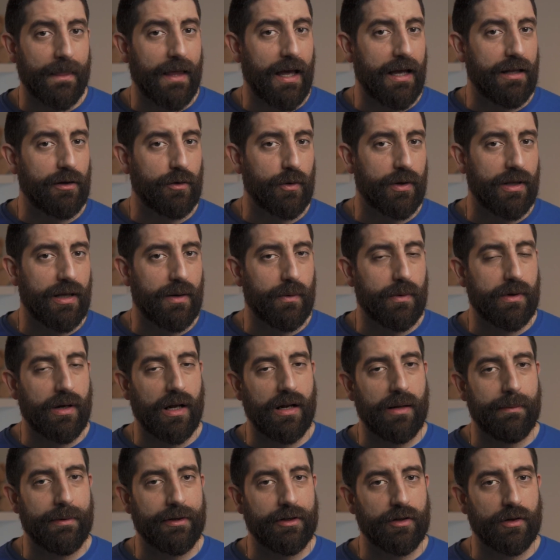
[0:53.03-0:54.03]
And today we're
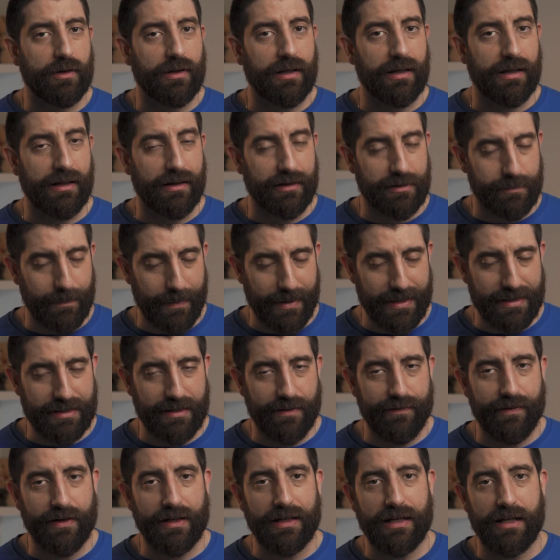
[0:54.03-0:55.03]
going to be talking
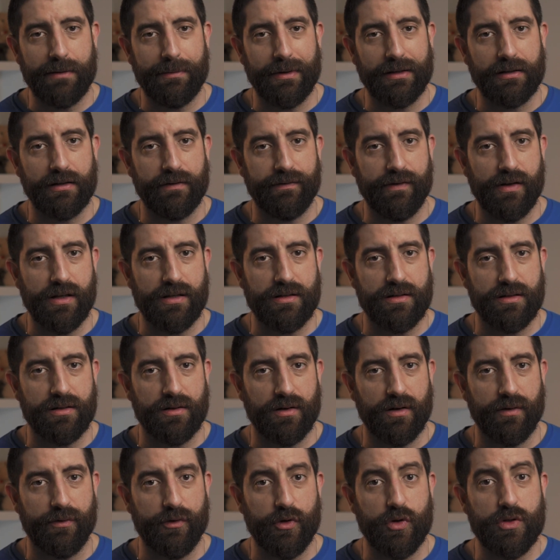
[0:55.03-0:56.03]
specifically about the feature
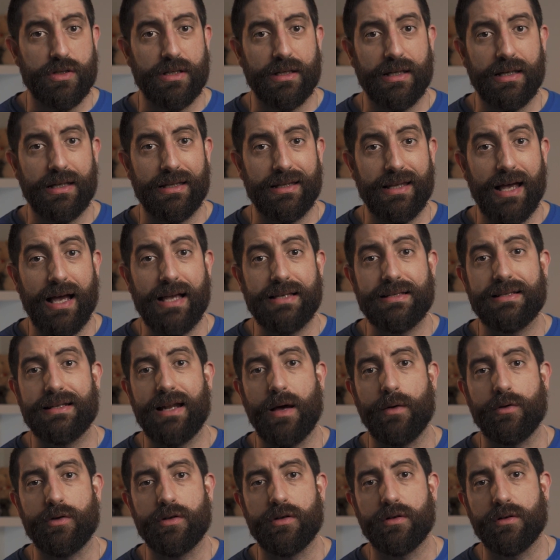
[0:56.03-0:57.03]
of using it as an
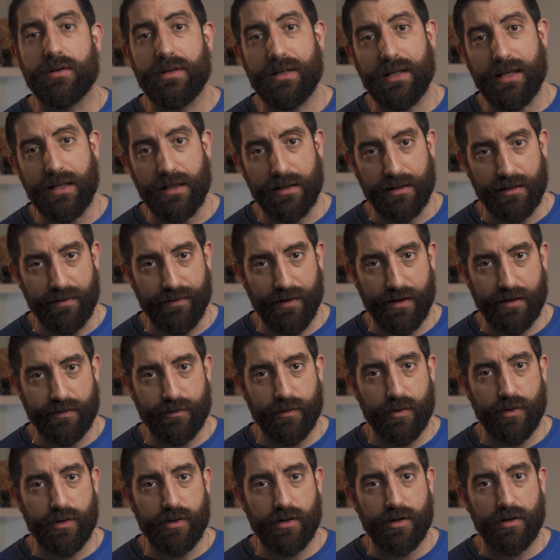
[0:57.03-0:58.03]
audio interface
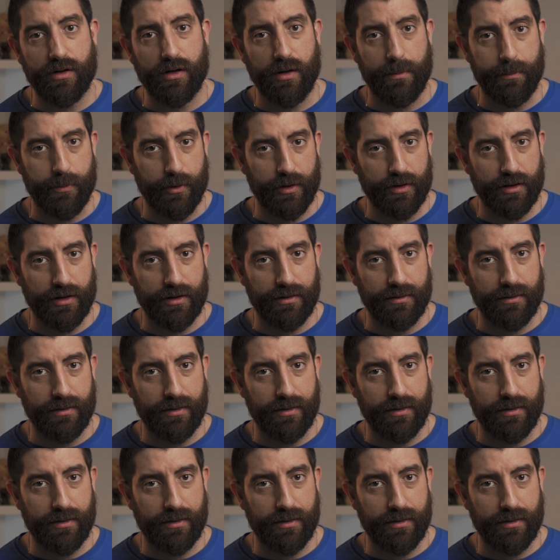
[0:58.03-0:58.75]
for your computer.